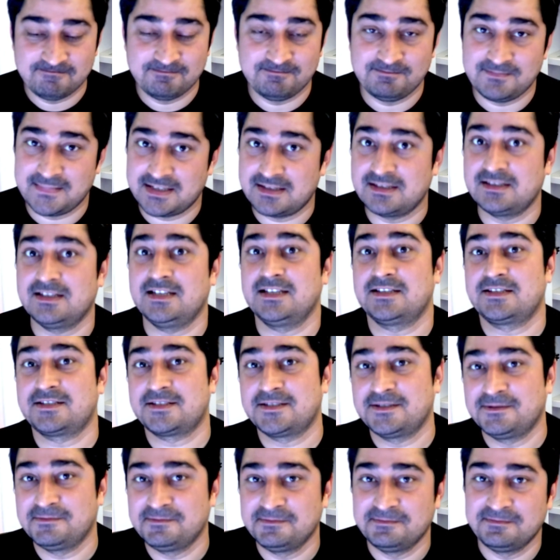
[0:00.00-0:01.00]
This is a list.
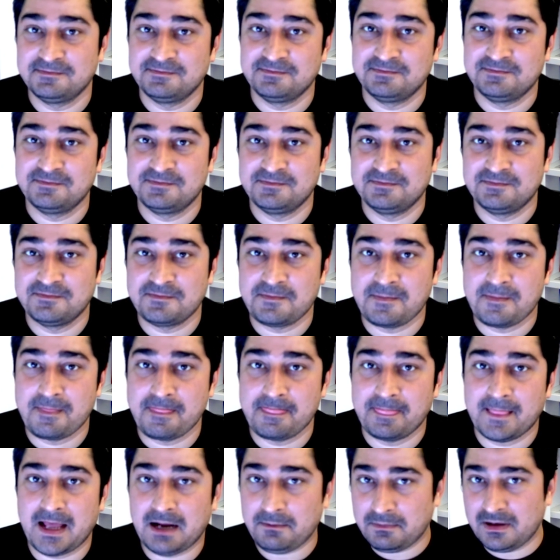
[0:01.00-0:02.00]

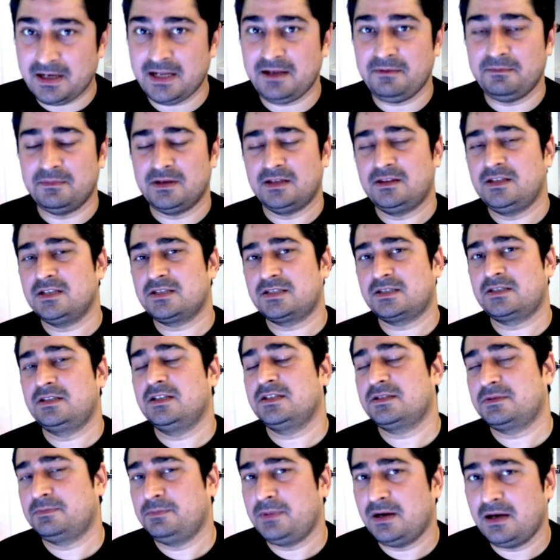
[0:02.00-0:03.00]
And believe me, this
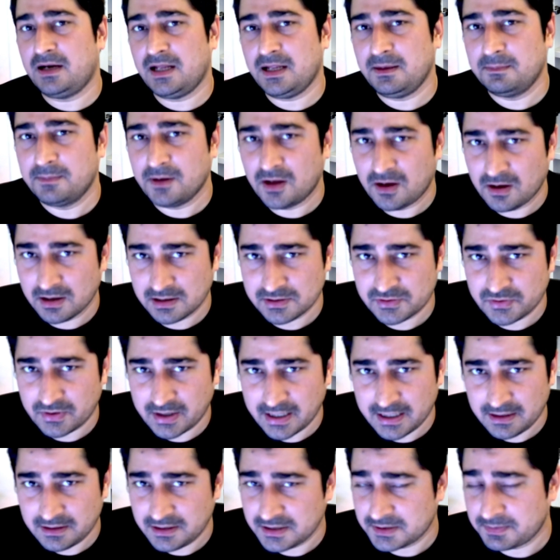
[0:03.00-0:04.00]
building blocks,
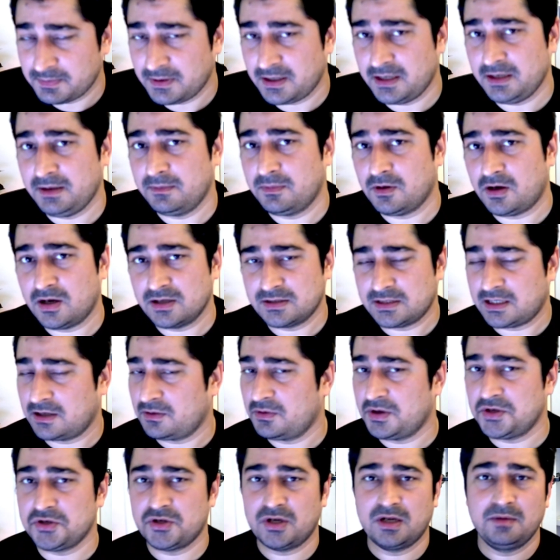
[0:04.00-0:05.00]
right? These building blocks are
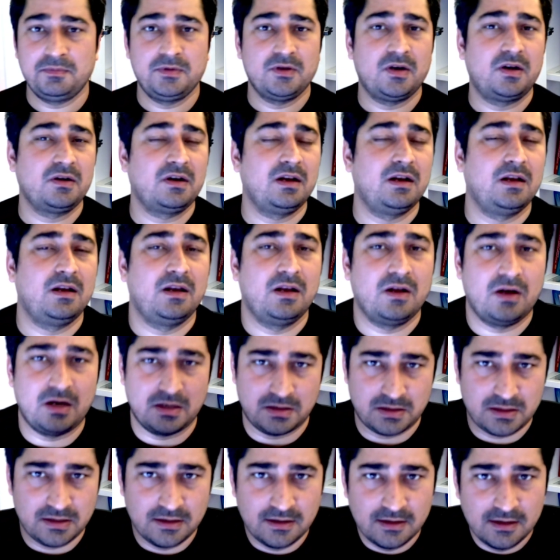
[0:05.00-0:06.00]
going to help you out a
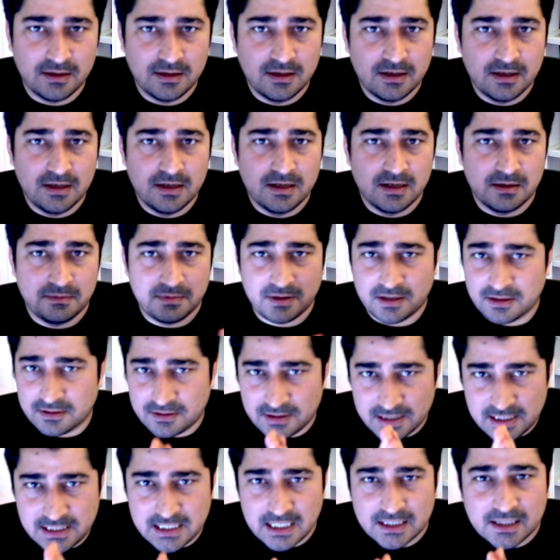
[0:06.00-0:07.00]
lot because
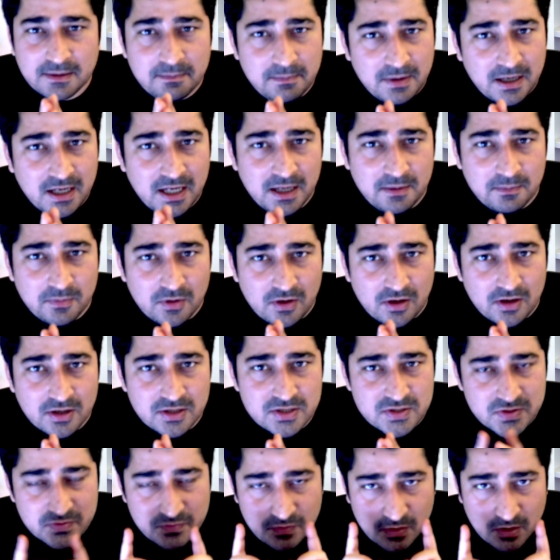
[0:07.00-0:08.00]
these are the building
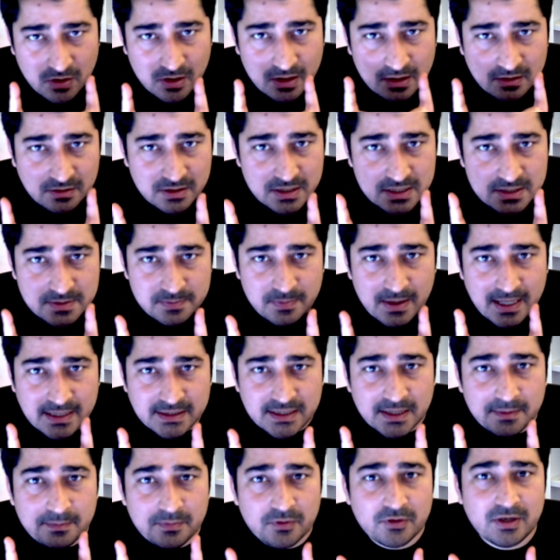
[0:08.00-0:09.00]
blocks for this
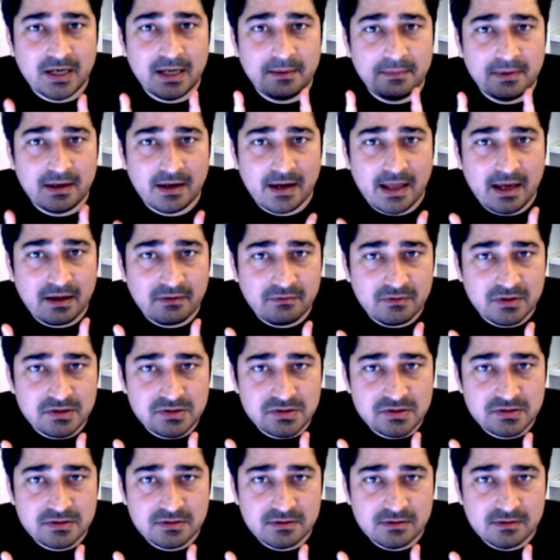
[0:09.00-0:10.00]
Python programming language.